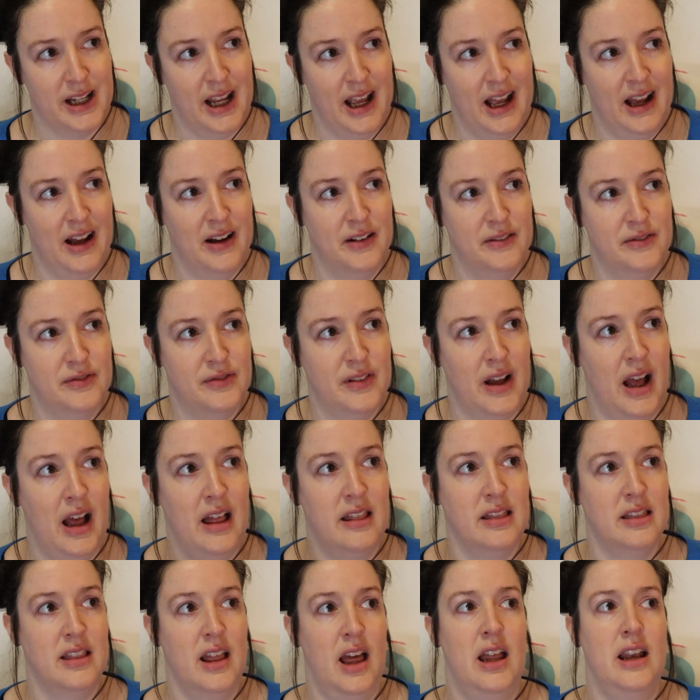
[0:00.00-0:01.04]
have,
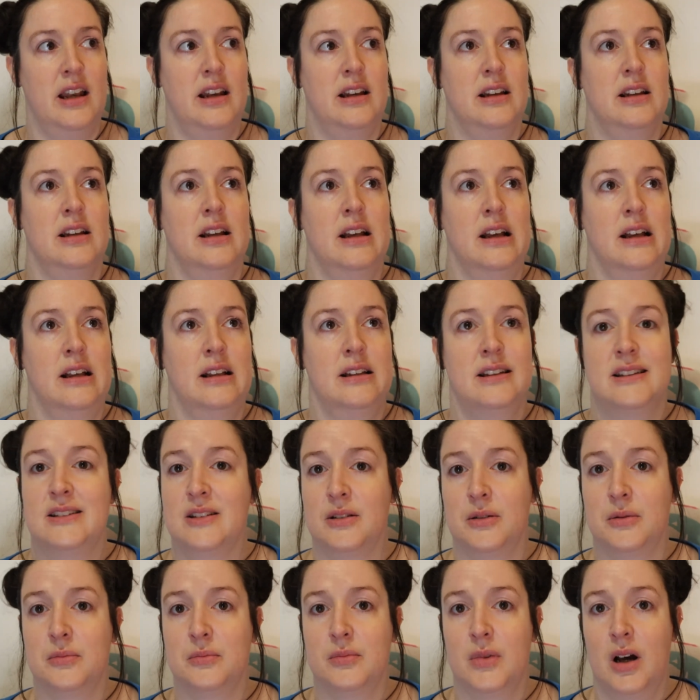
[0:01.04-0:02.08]
and then
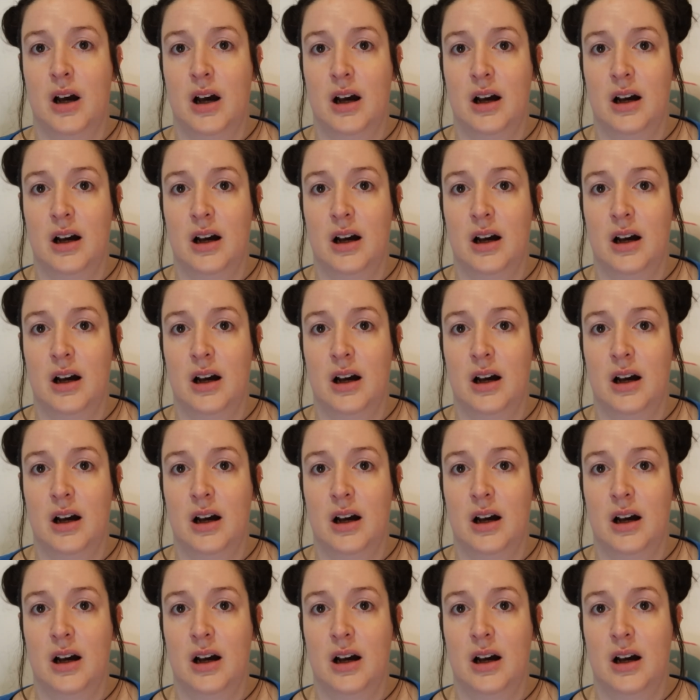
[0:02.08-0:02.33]
some